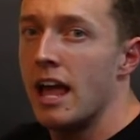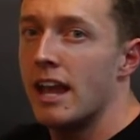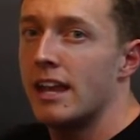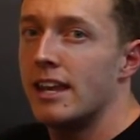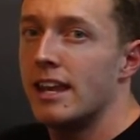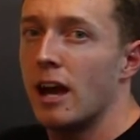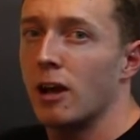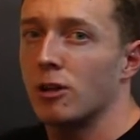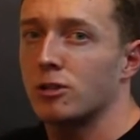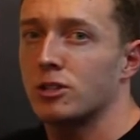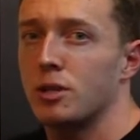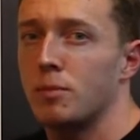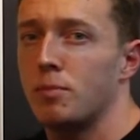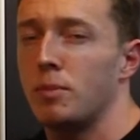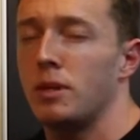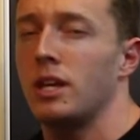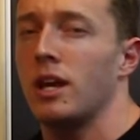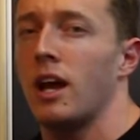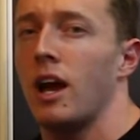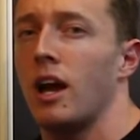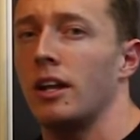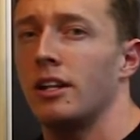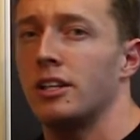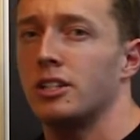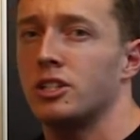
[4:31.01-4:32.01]
Now, to be
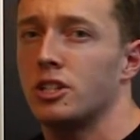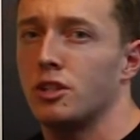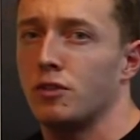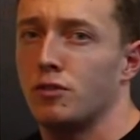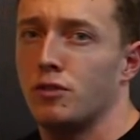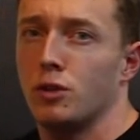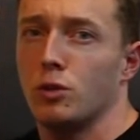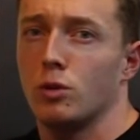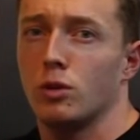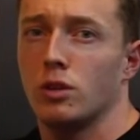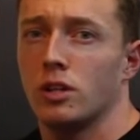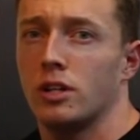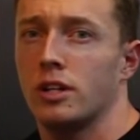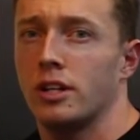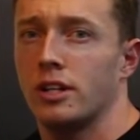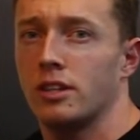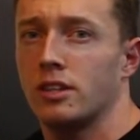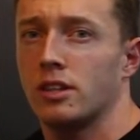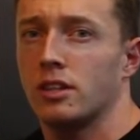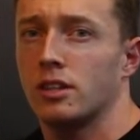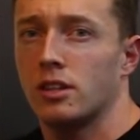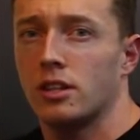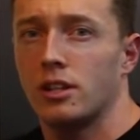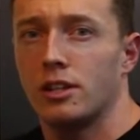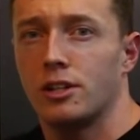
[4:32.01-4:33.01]
honest, if you look
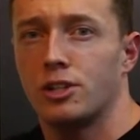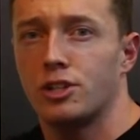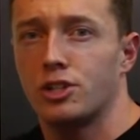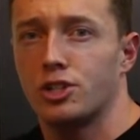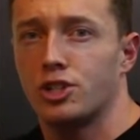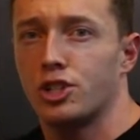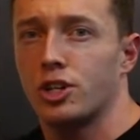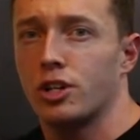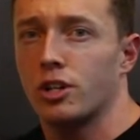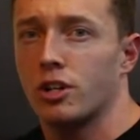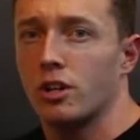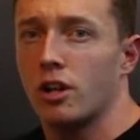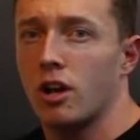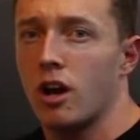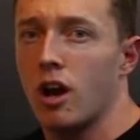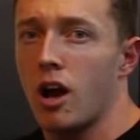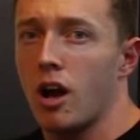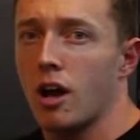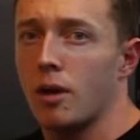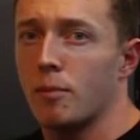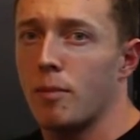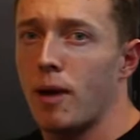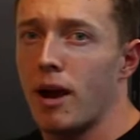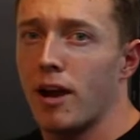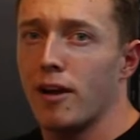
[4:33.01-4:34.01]
at the literature
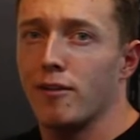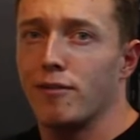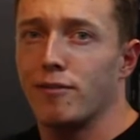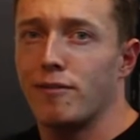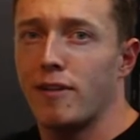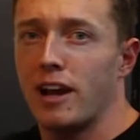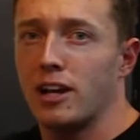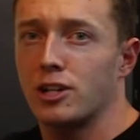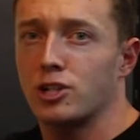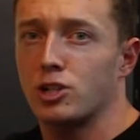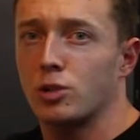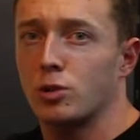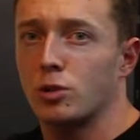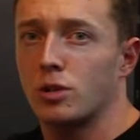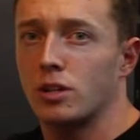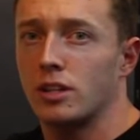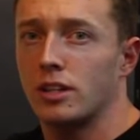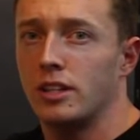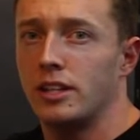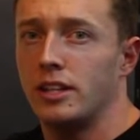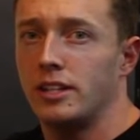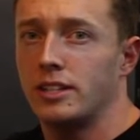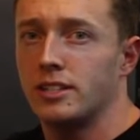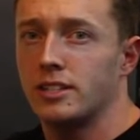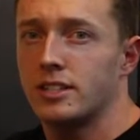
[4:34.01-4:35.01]
on myofascial
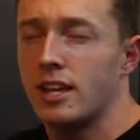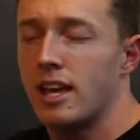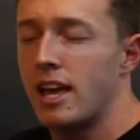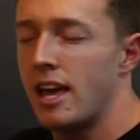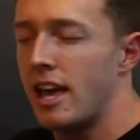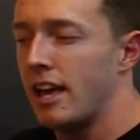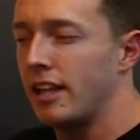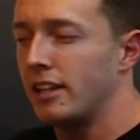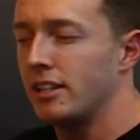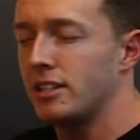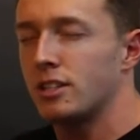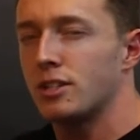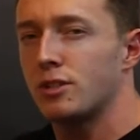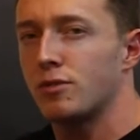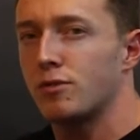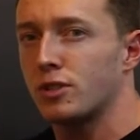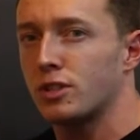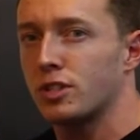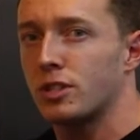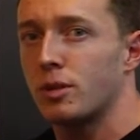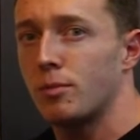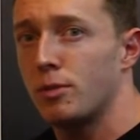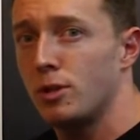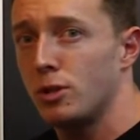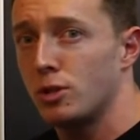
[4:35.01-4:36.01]
release, and this is for
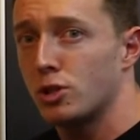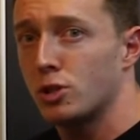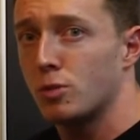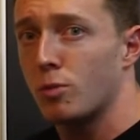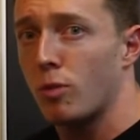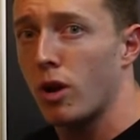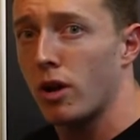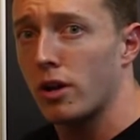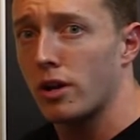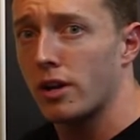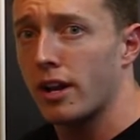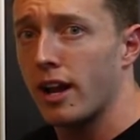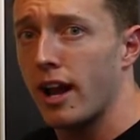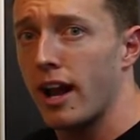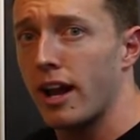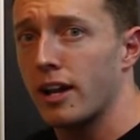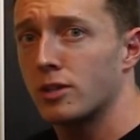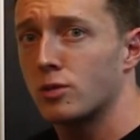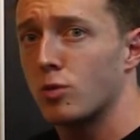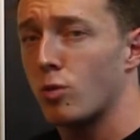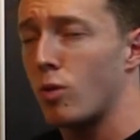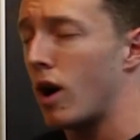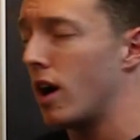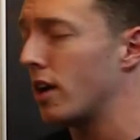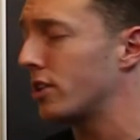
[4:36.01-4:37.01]
some of you smarter
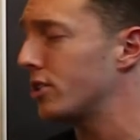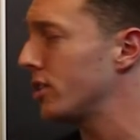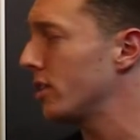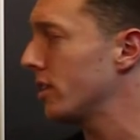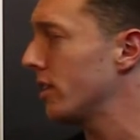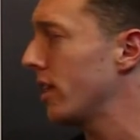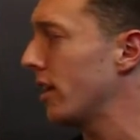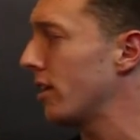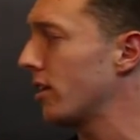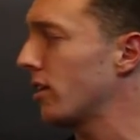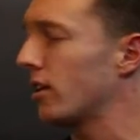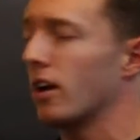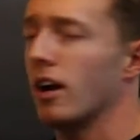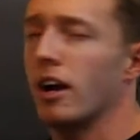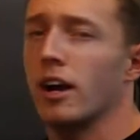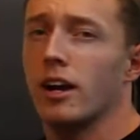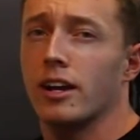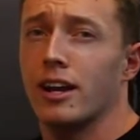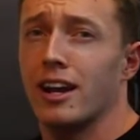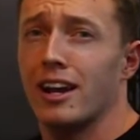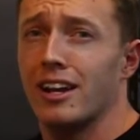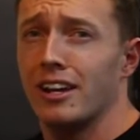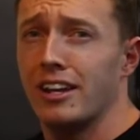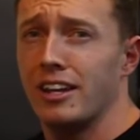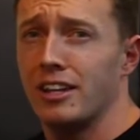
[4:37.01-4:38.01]
guys watching that
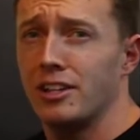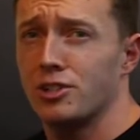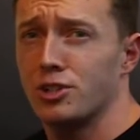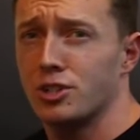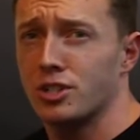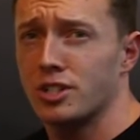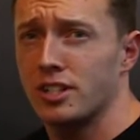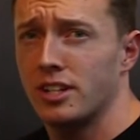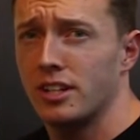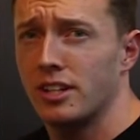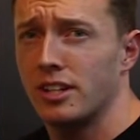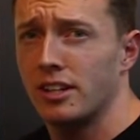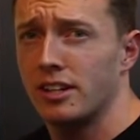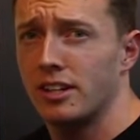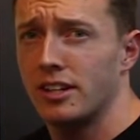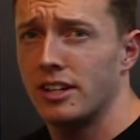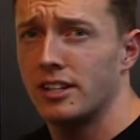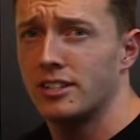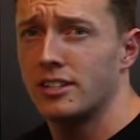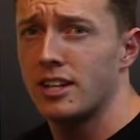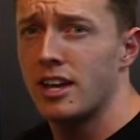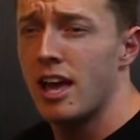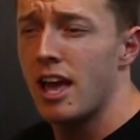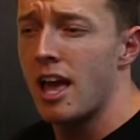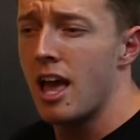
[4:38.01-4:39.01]
are kind of interested in
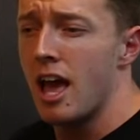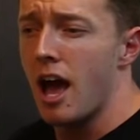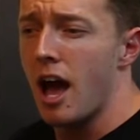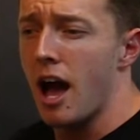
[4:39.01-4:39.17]
this,